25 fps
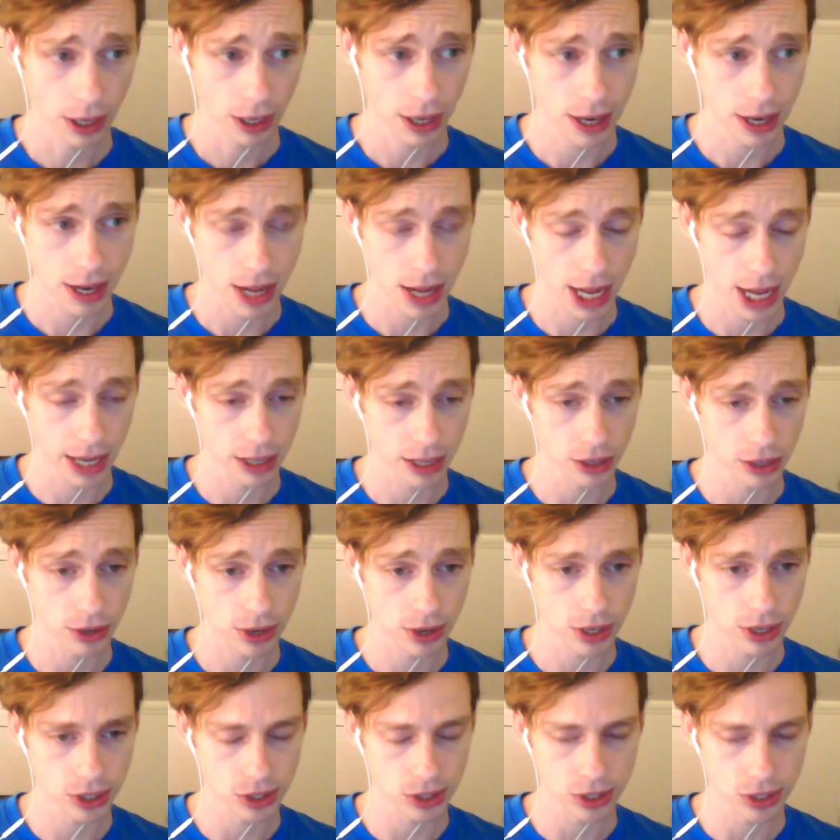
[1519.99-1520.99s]
uh, I'd
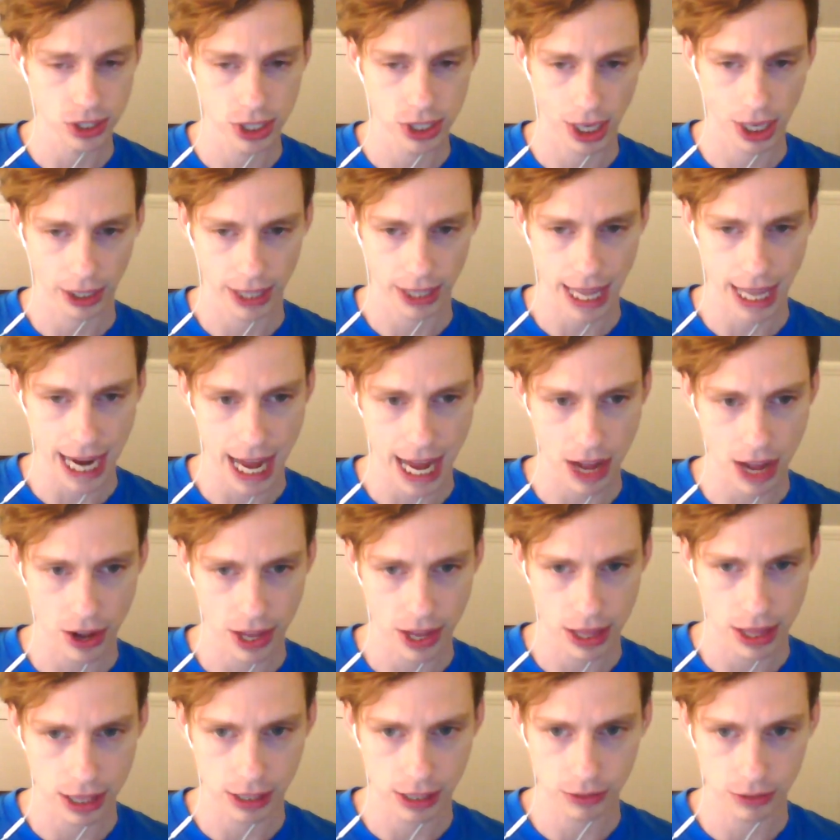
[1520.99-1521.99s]
encourage you to check that out.
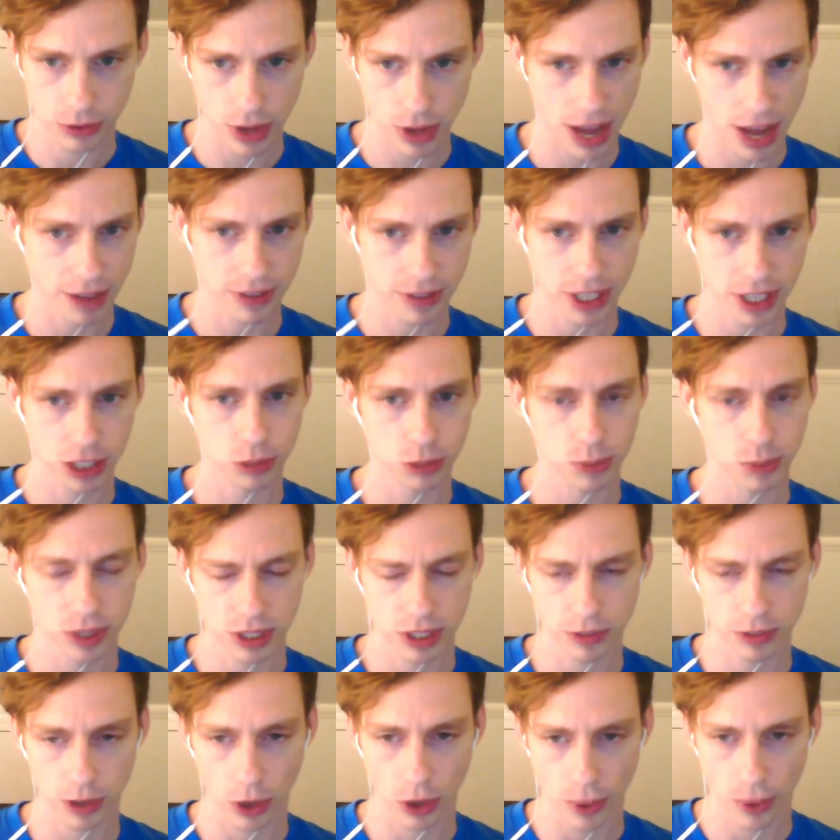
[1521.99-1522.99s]
And then if you have any
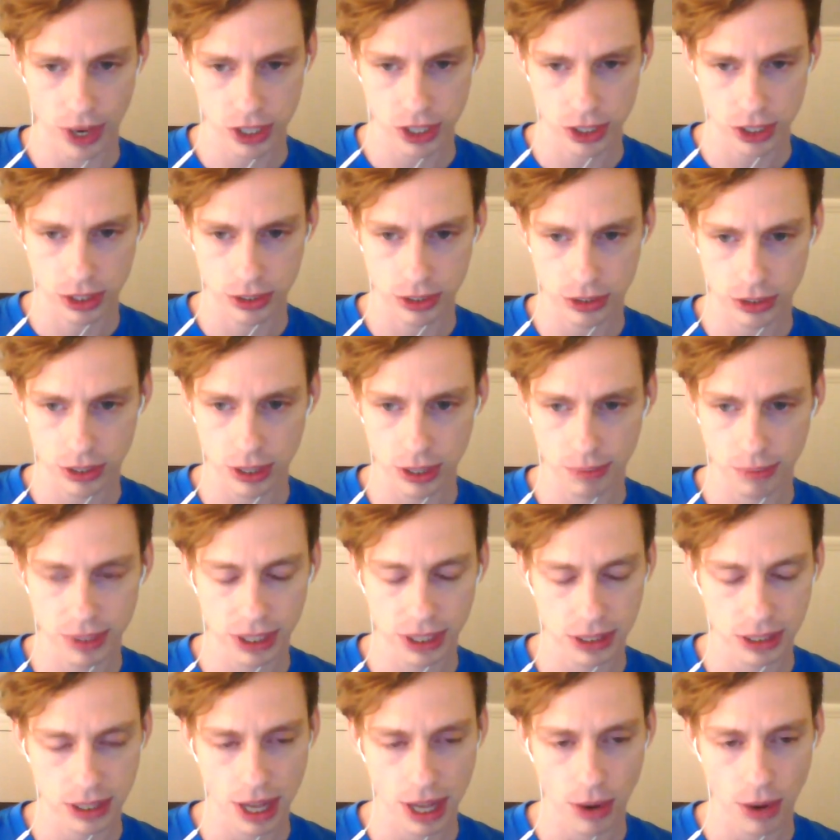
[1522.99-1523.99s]
specific questions or
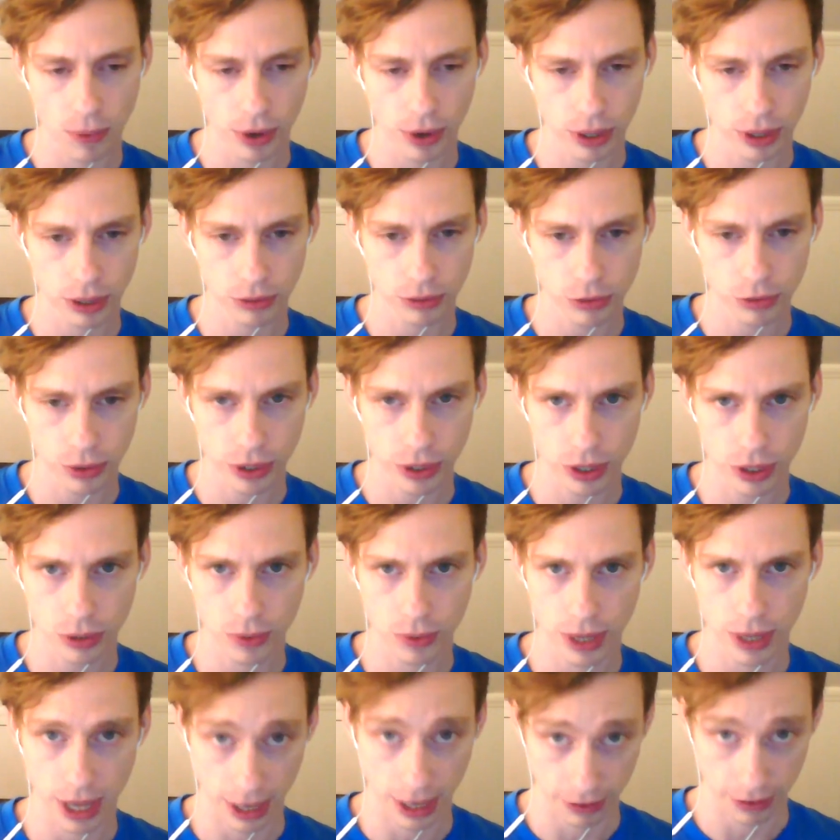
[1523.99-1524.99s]
something's not working for you,
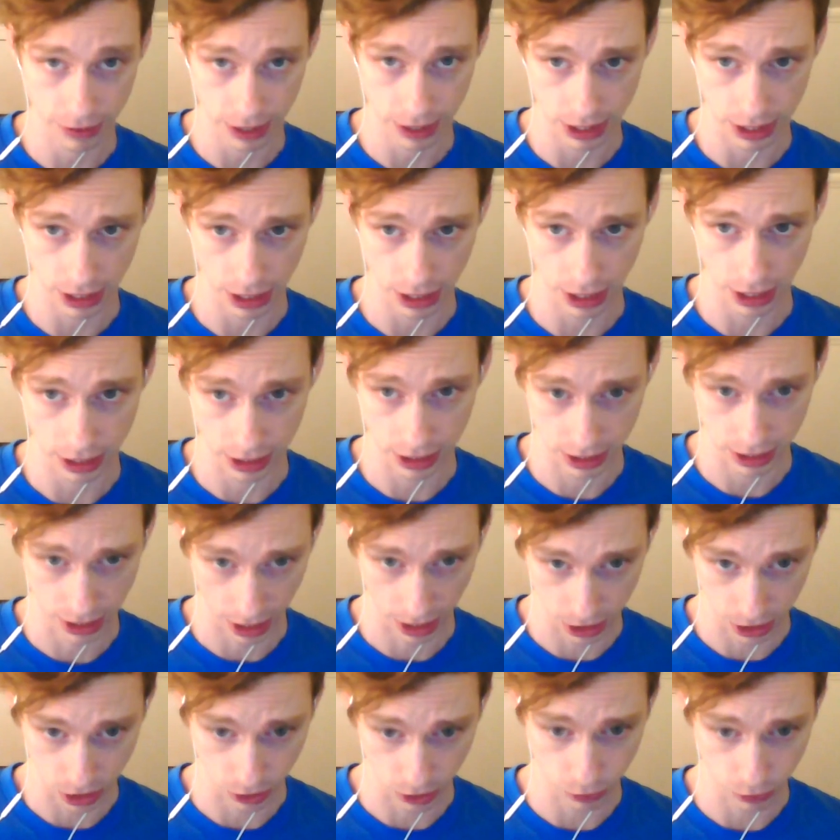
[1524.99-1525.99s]
we have the uh,
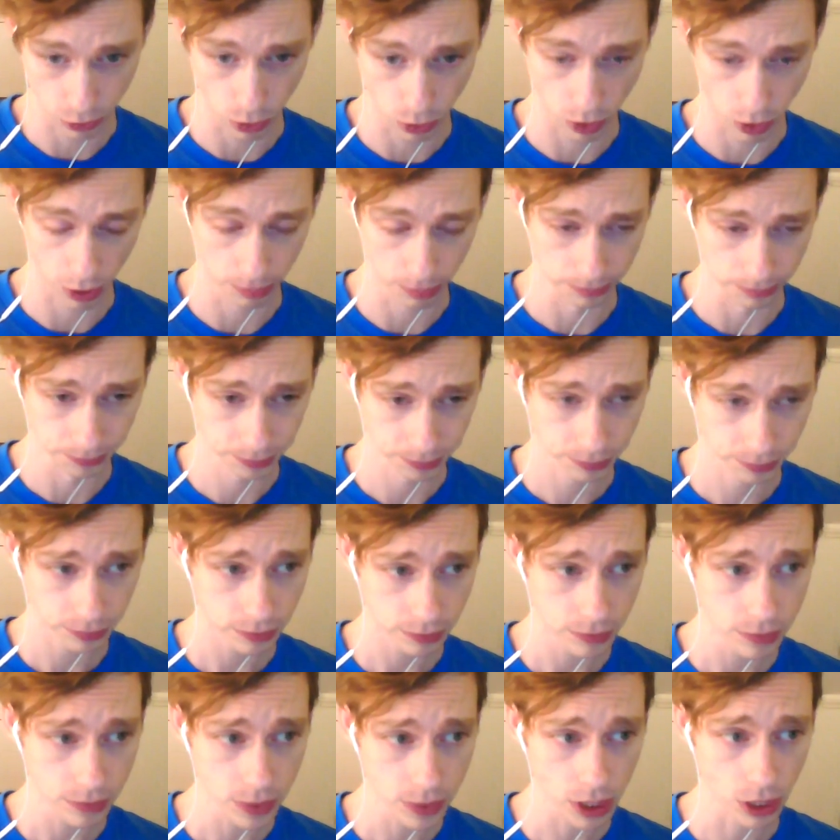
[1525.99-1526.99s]
discussion forum,
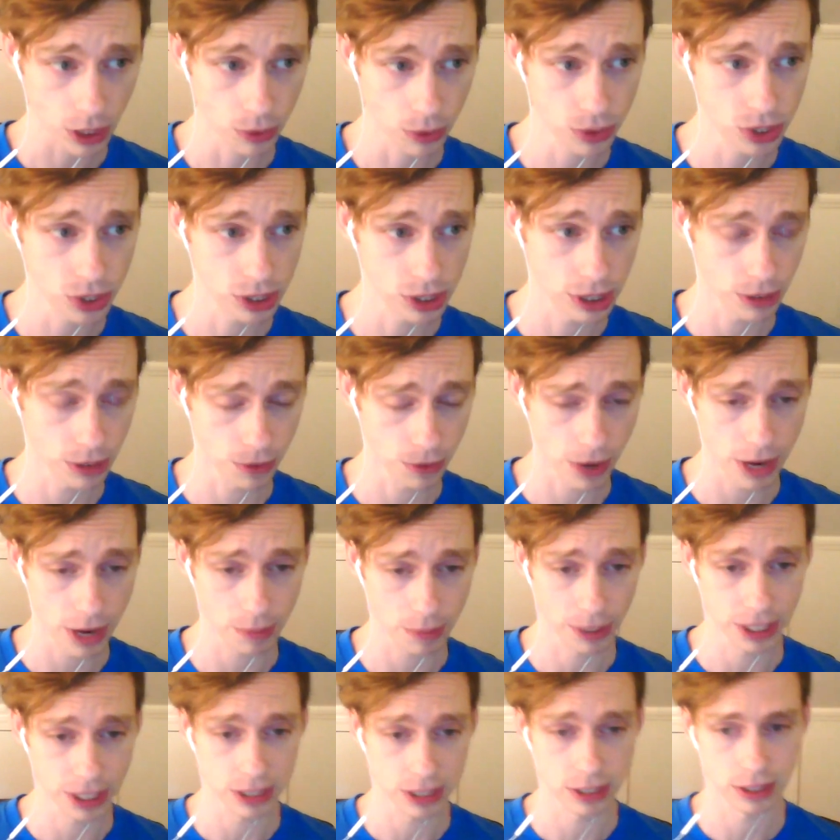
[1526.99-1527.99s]
which is a great
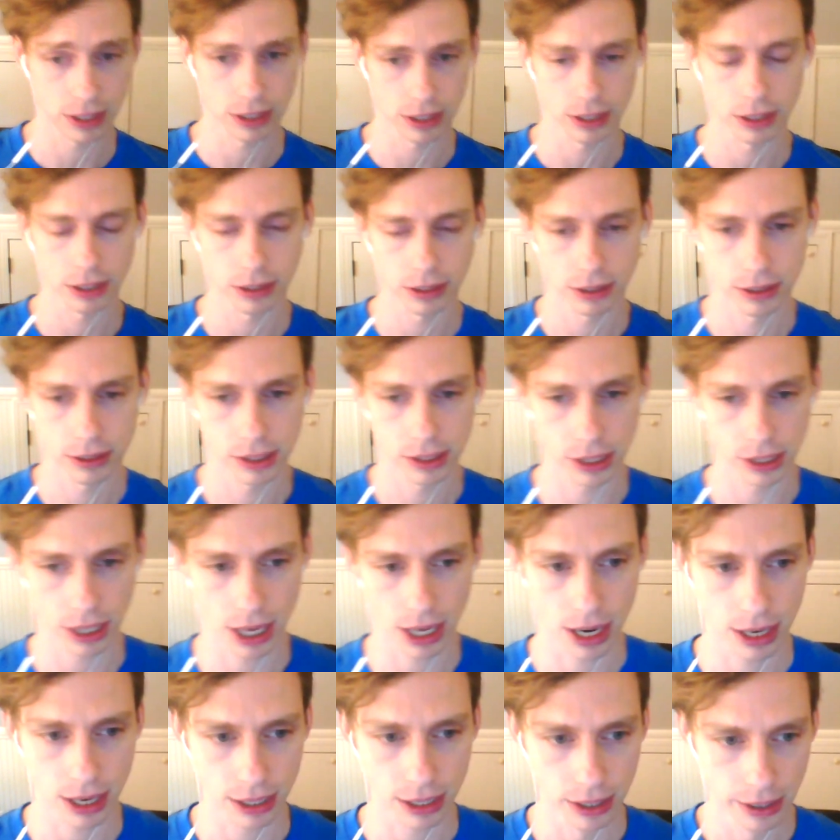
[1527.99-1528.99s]
place to to
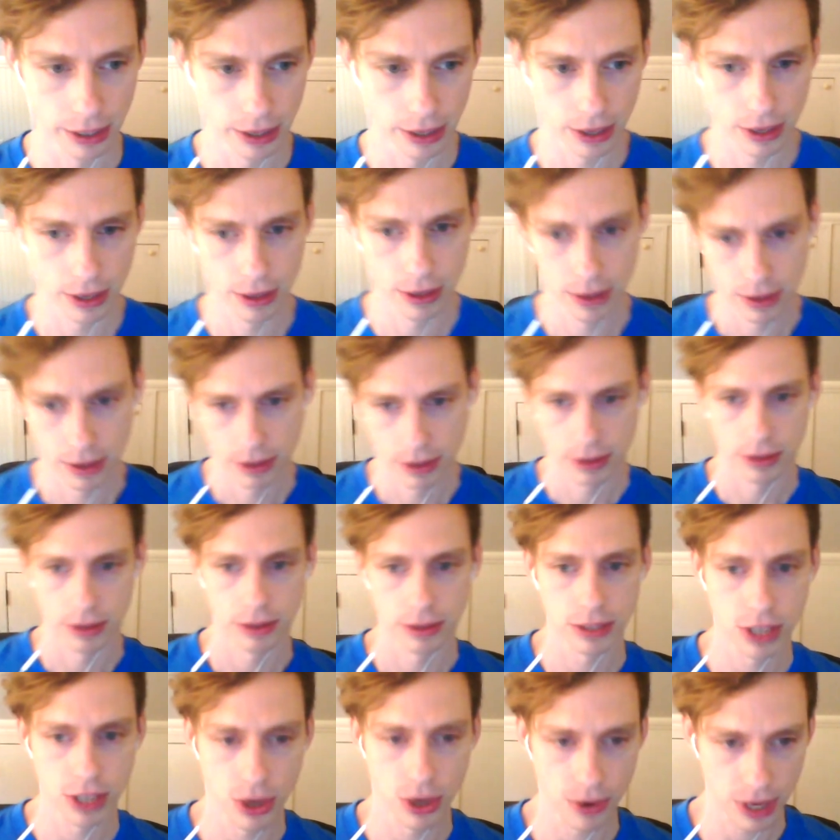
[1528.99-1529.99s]
kind of
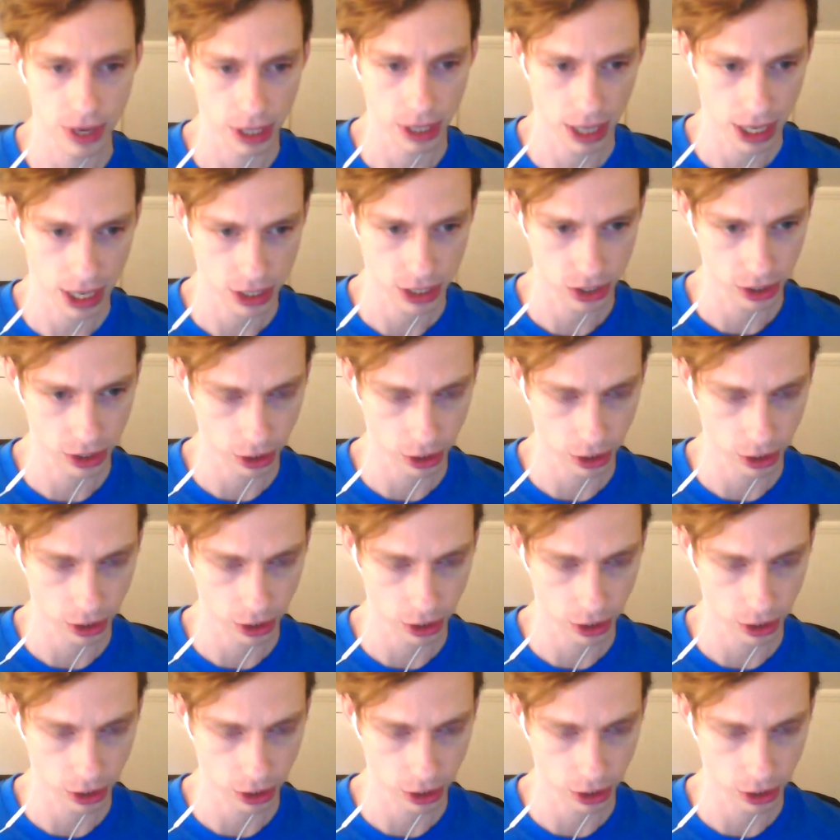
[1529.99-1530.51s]
you know engage the